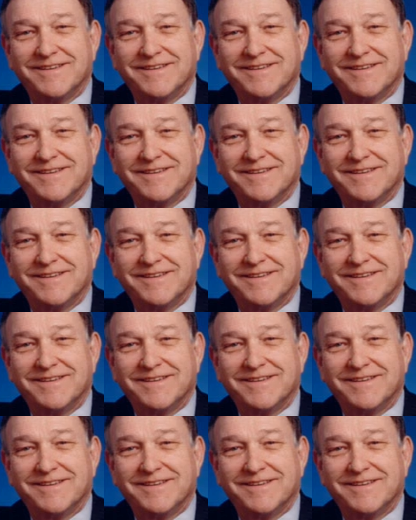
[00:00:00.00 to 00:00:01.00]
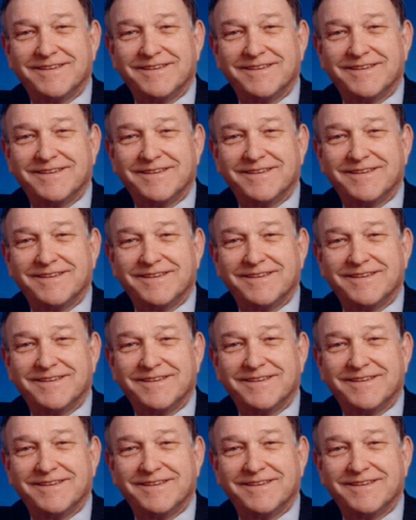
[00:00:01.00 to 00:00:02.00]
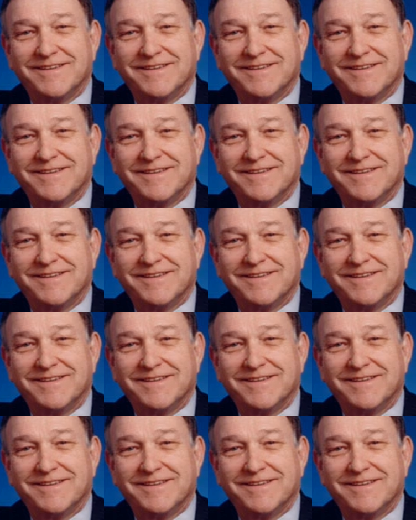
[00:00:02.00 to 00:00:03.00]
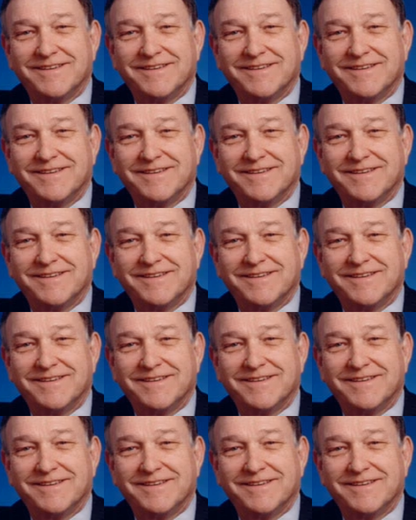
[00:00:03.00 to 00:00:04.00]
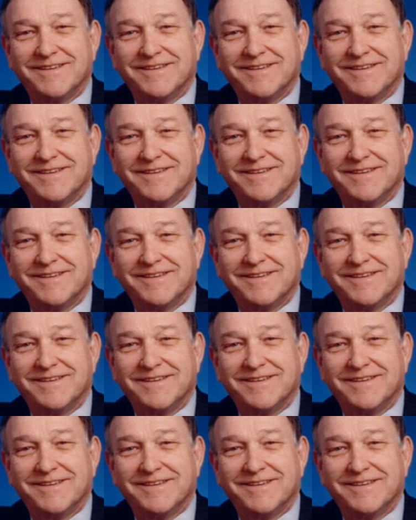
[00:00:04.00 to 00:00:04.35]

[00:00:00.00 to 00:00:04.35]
The face doesn't move, so there is nothing to read.